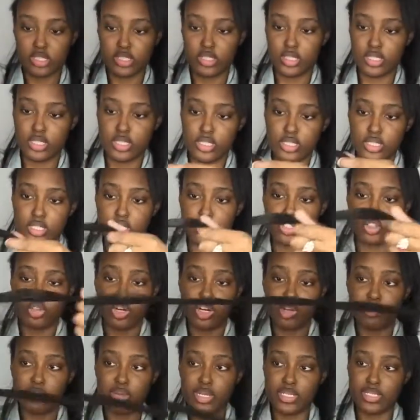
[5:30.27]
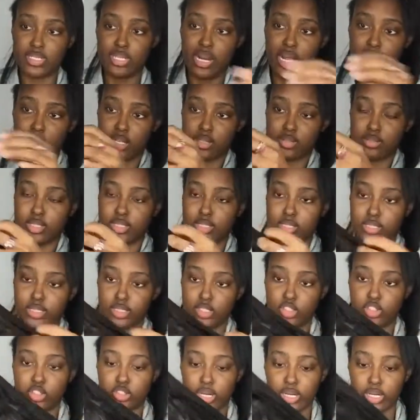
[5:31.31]
the this straight piece that I
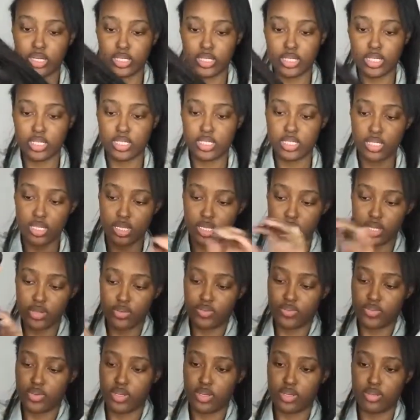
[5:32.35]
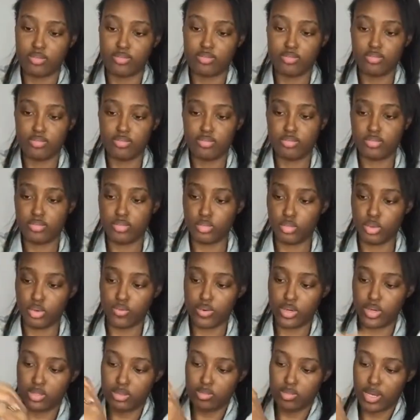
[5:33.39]
straightened and see if it
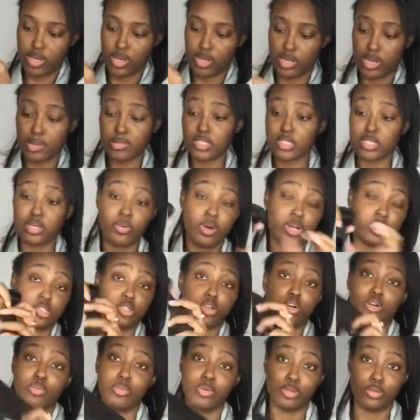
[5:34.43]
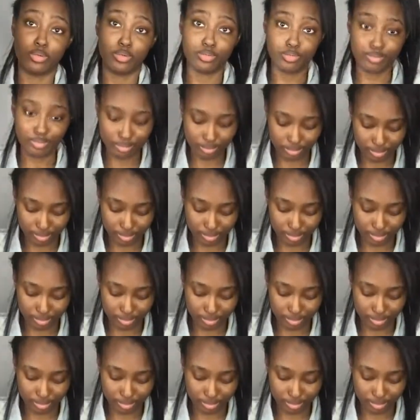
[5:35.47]
reverts back. I'm just gonna wash the whole bundle.